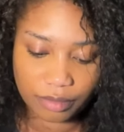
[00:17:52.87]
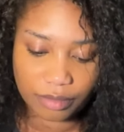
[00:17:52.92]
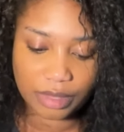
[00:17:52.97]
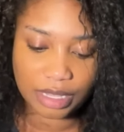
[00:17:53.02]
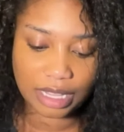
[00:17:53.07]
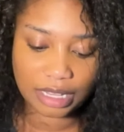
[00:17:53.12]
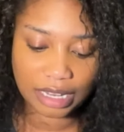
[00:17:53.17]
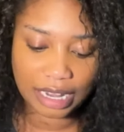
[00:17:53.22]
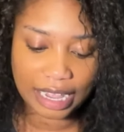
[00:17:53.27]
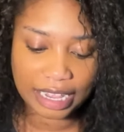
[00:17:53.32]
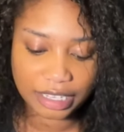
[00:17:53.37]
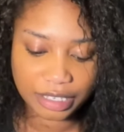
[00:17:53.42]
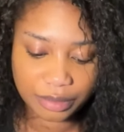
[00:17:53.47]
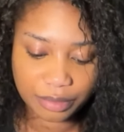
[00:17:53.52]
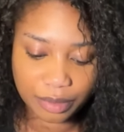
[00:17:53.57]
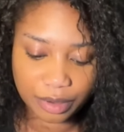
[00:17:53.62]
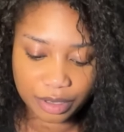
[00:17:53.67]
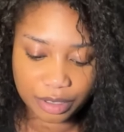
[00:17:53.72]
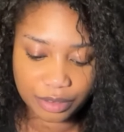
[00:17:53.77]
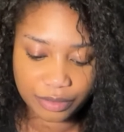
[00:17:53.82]
Last
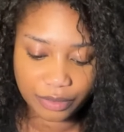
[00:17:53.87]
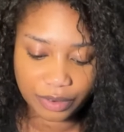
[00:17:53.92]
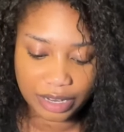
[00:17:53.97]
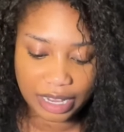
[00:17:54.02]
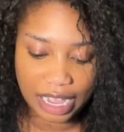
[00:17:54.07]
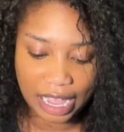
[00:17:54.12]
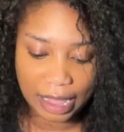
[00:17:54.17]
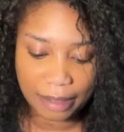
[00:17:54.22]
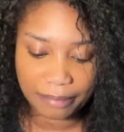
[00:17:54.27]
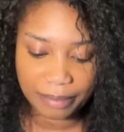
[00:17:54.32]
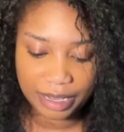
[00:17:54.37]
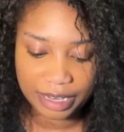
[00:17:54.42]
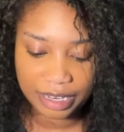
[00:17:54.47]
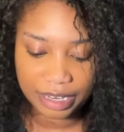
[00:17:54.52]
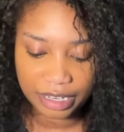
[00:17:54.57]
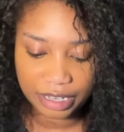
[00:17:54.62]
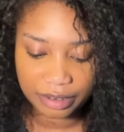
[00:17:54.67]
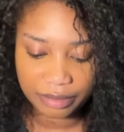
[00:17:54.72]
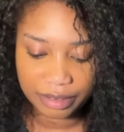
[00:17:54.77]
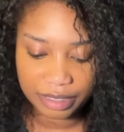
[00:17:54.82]
words for Cappy
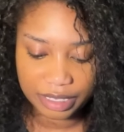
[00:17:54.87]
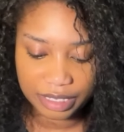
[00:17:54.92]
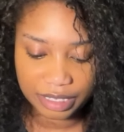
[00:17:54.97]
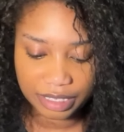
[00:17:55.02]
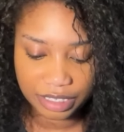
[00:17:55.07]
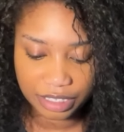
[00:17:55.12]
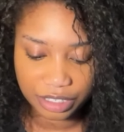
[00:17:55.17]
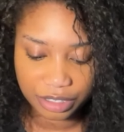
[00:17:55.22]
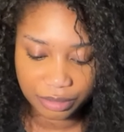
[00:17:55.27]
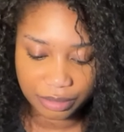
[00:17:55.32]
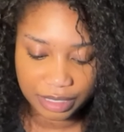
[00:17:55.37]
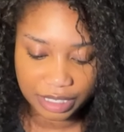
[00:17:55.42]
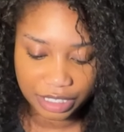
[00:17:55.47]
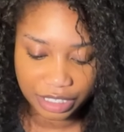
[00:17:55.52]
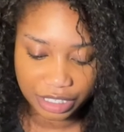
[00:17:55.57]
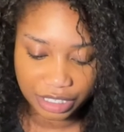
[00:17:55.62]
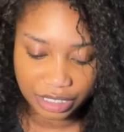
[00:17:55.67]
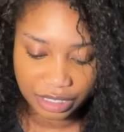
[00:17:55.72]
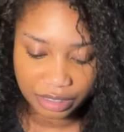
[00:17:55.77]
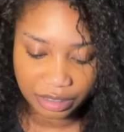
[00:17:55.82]
dealing with the
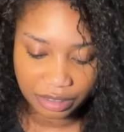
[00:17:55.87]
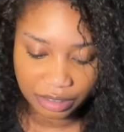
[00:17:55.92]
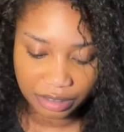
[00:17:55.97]
situation.